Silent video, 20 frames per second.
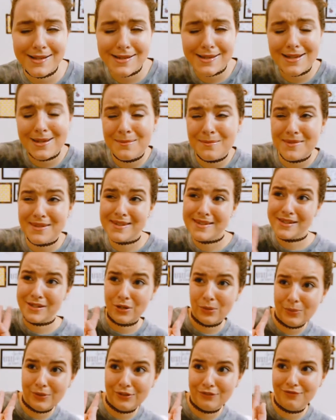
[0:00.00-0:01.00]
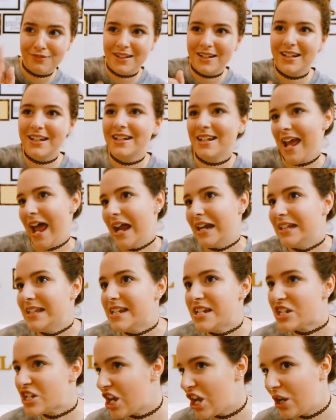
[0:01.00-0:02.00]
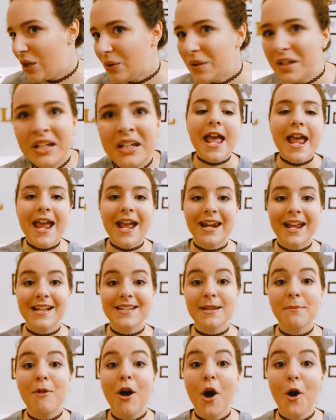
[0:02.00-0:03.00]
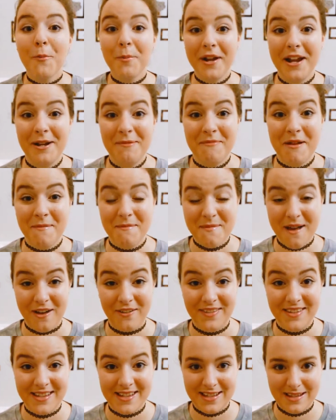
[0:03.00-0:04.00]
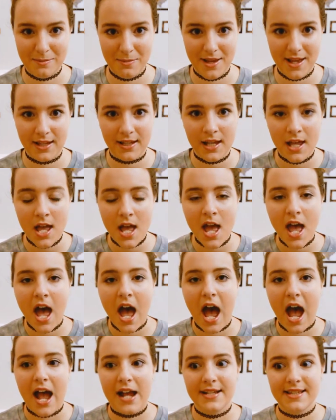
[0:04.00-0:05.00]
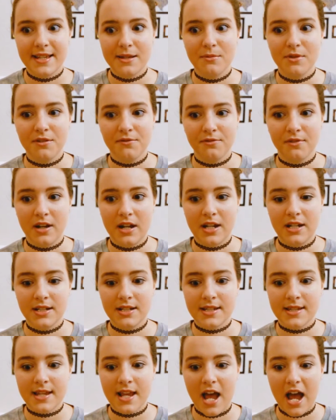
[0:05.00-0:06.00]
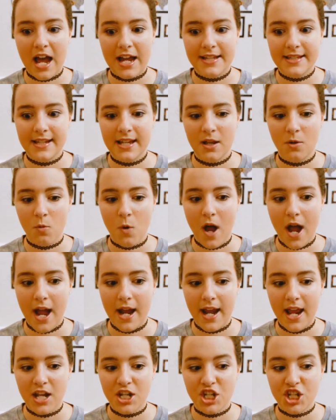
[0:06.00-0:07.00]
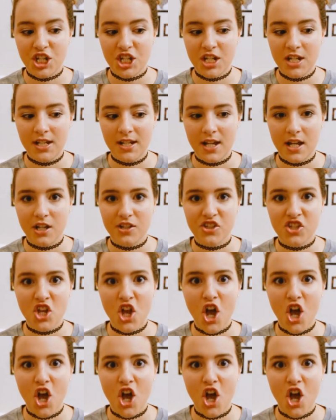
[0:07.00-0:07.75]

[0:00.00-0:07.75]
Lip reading: some super funny Natalie joke, and as I'm opening my mouth to speak, I see my friend's eyes get wide and she yells,